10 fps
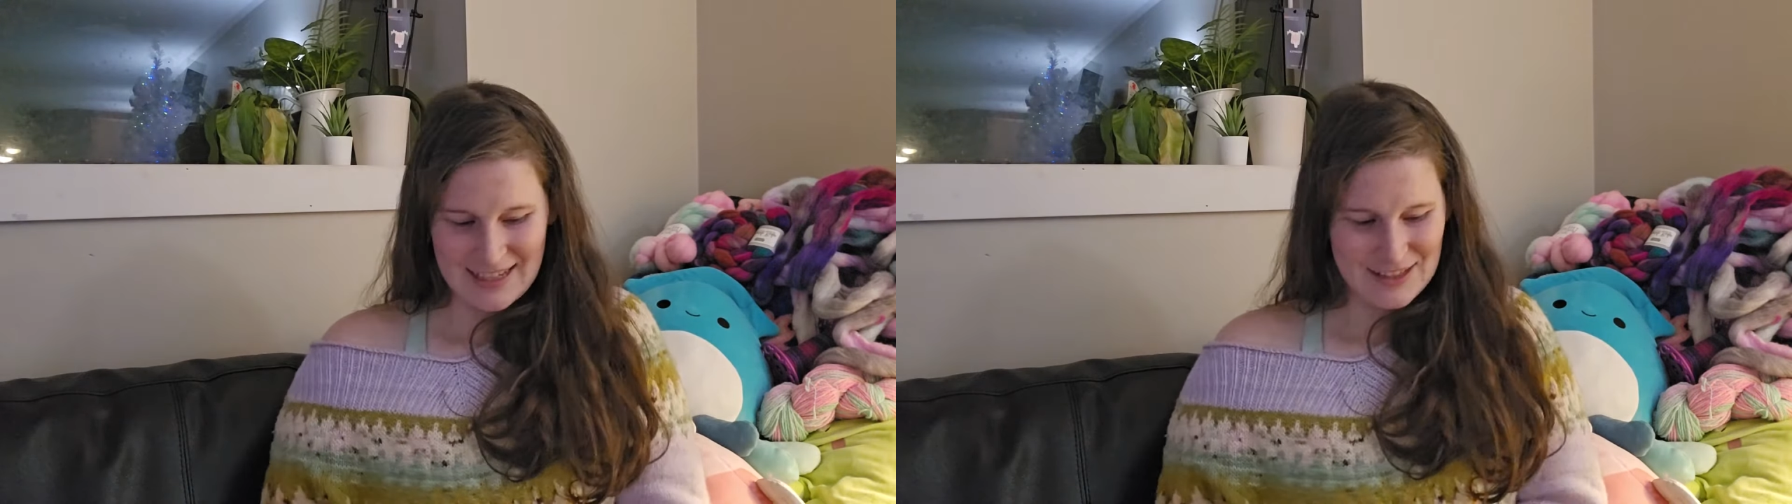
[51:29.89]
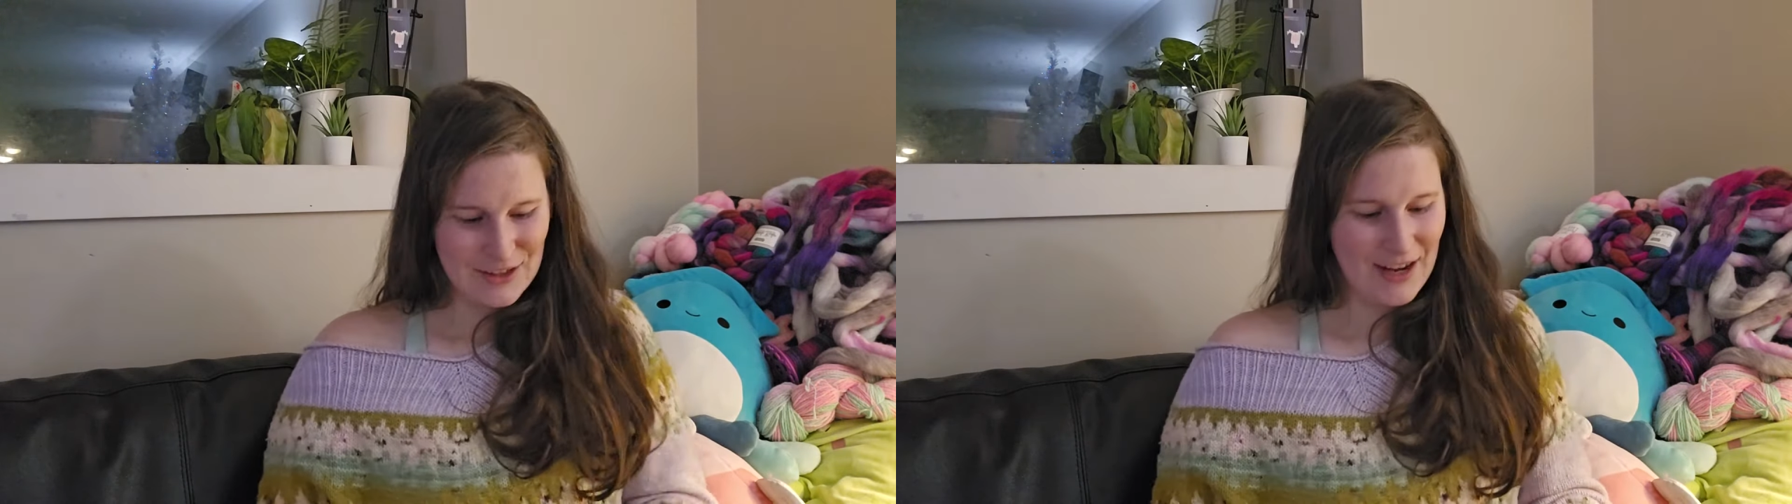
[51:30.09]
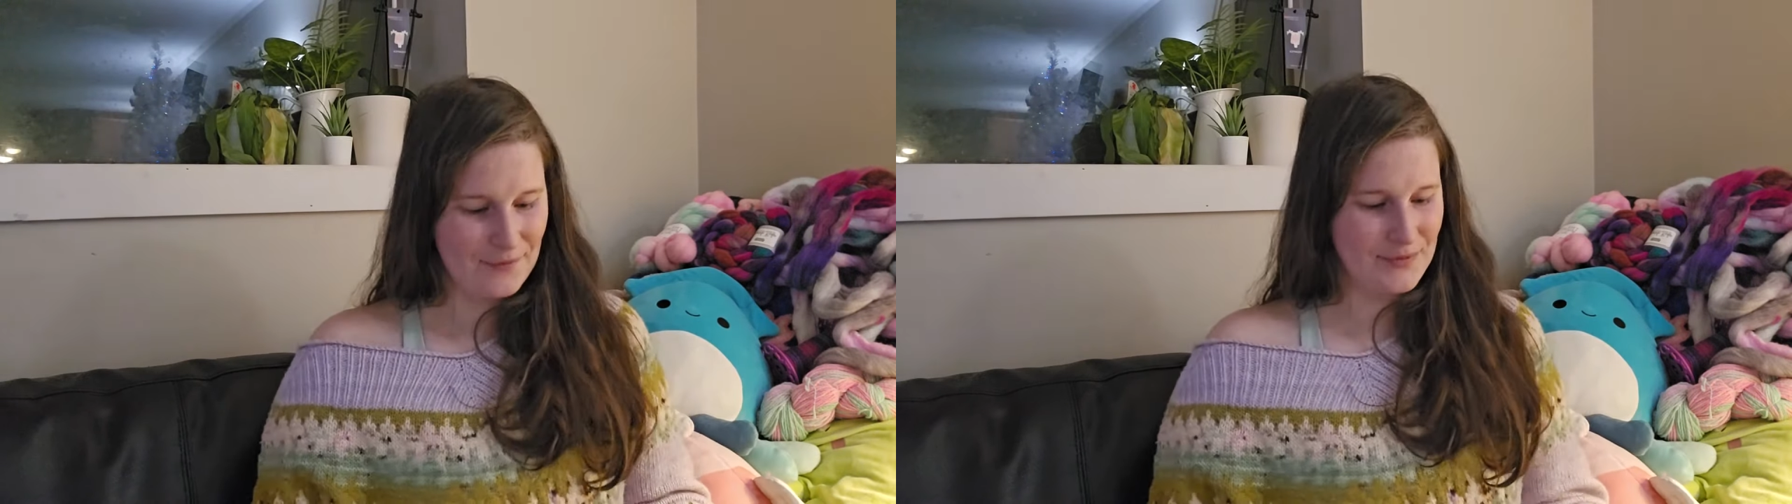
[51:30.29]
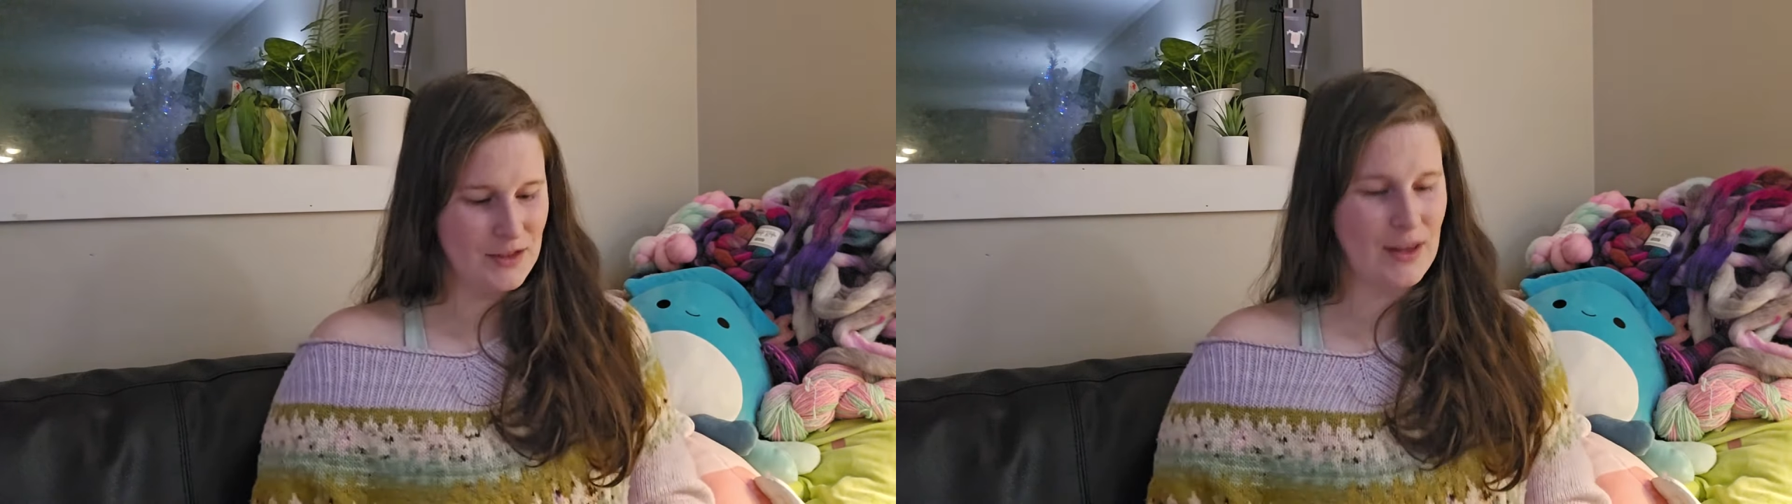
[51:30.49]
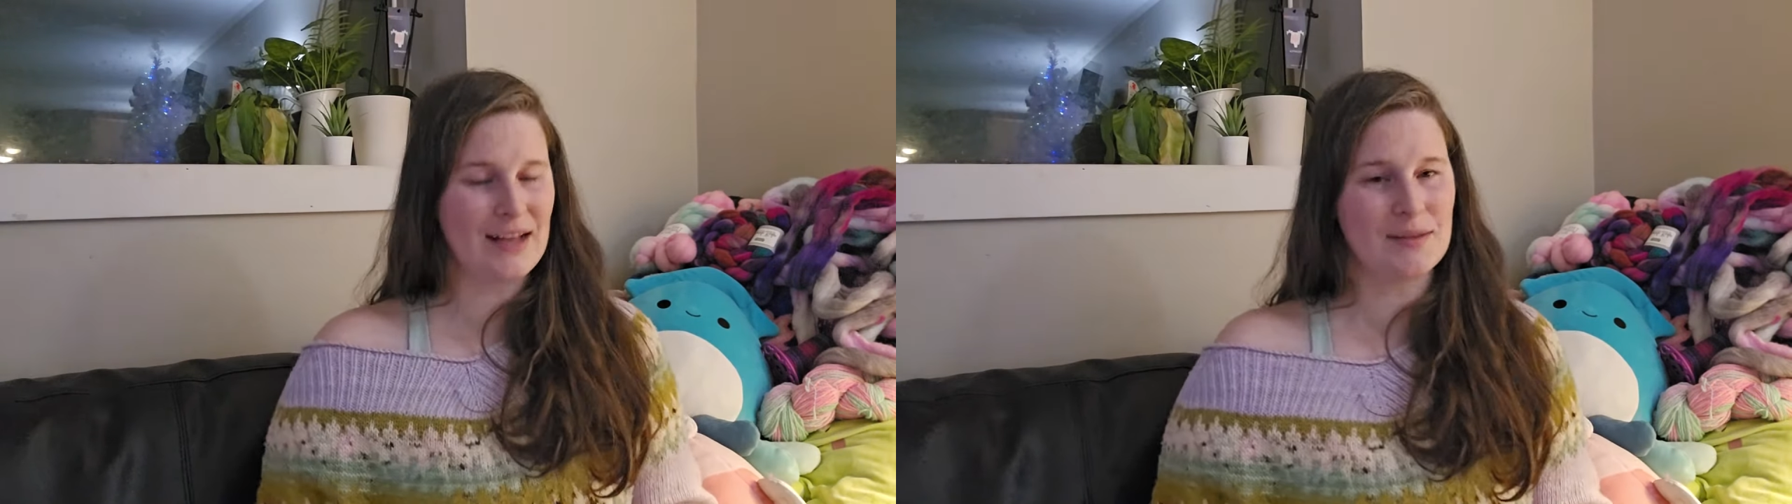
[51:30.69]
So yeah, so
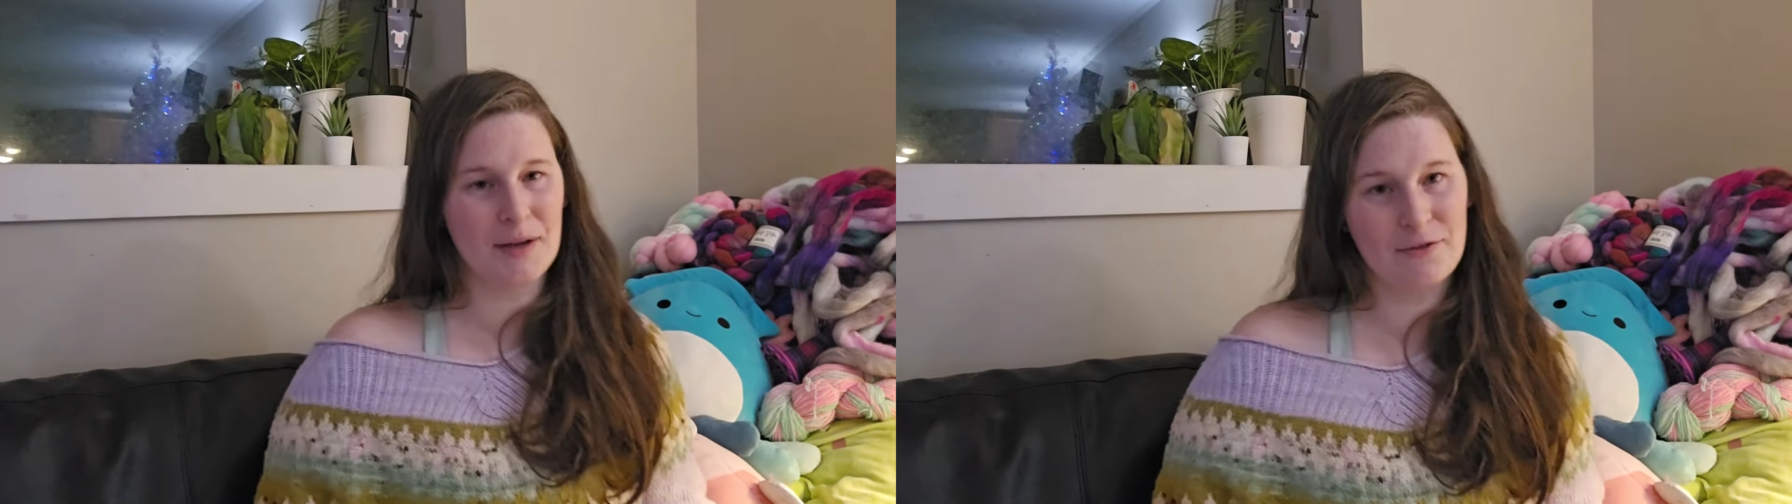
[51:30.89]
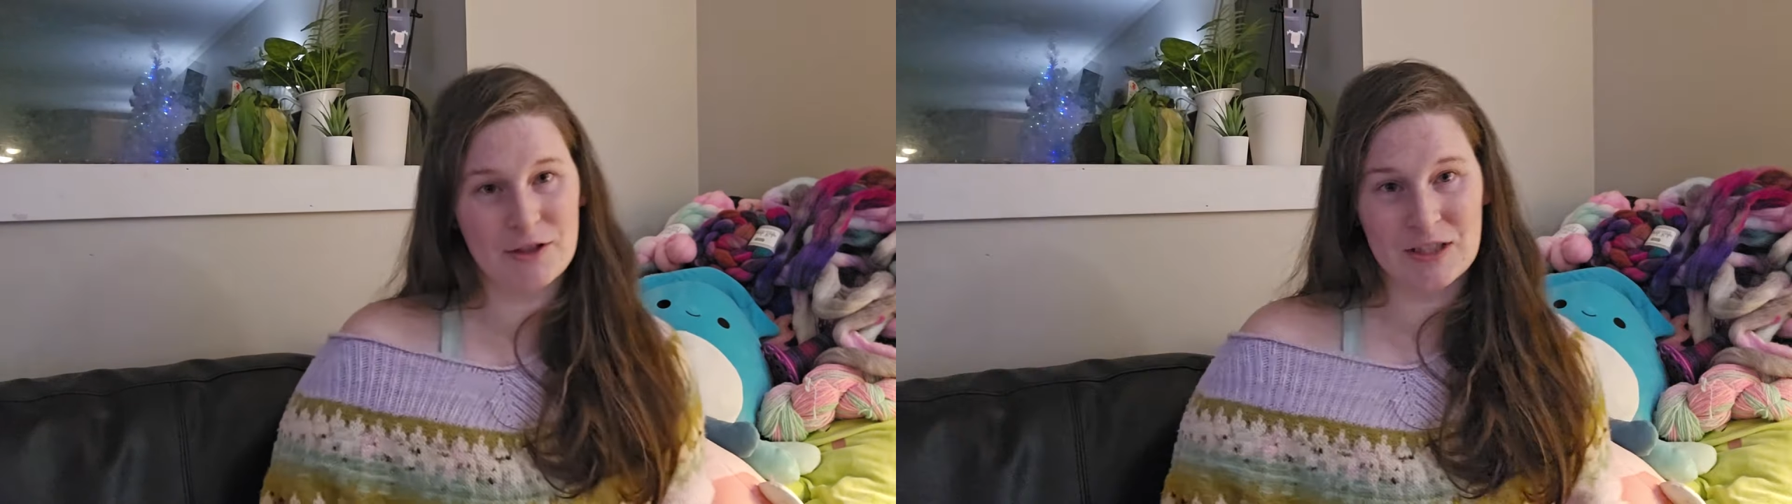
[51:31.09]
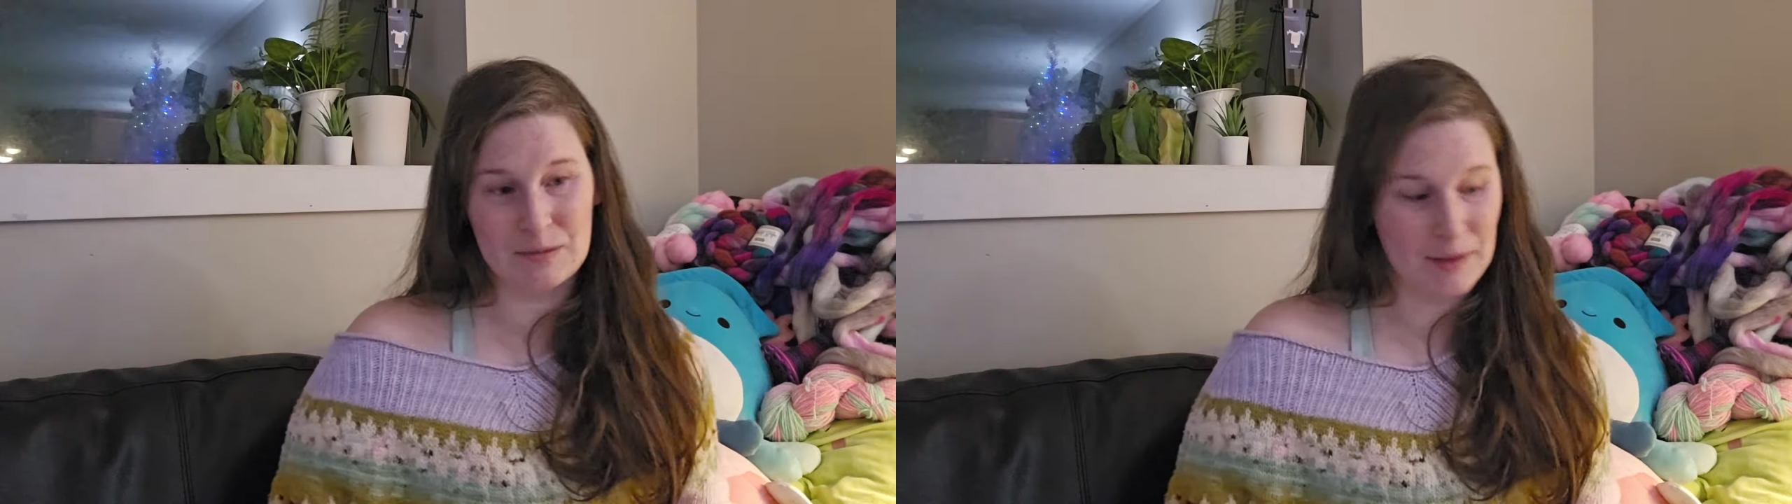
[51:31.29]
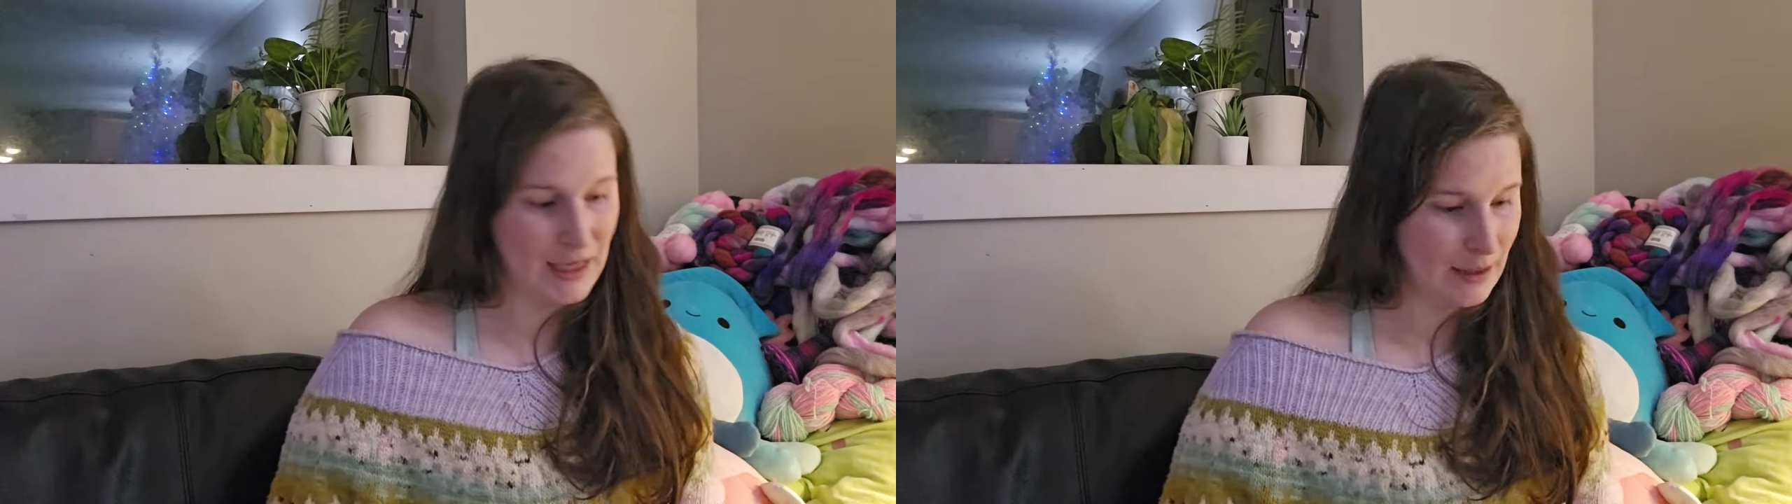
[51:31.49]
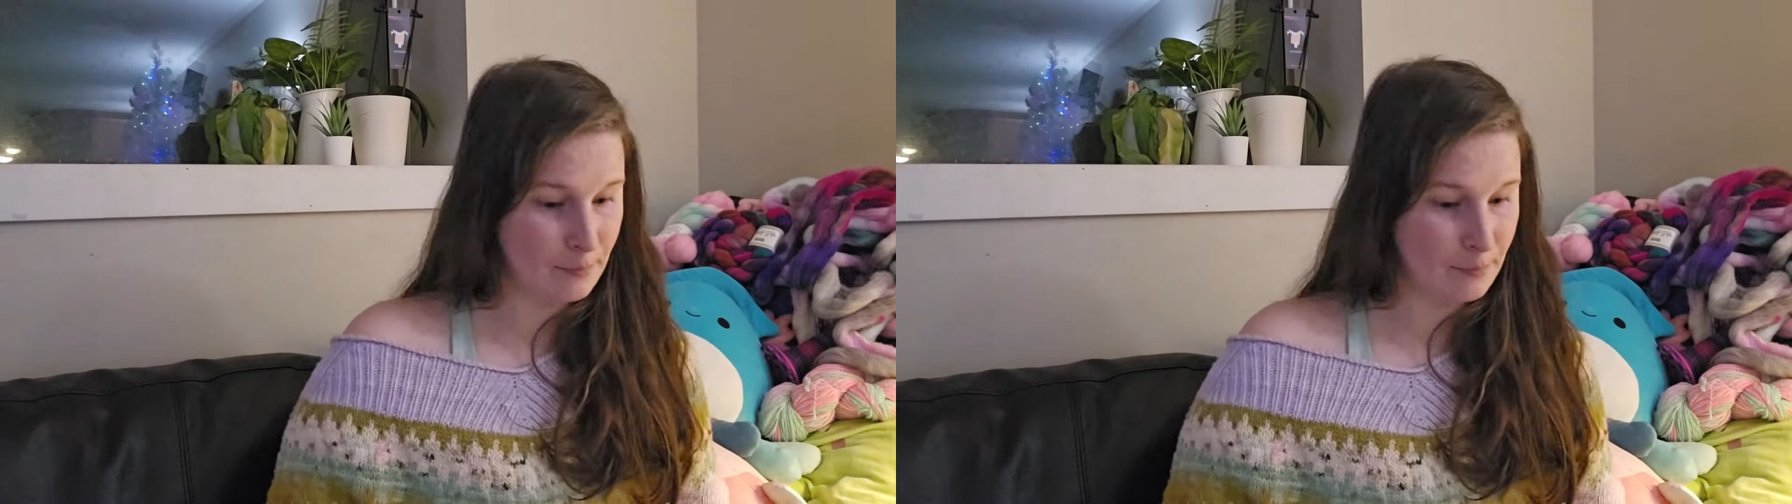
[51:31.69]
that's my first spinning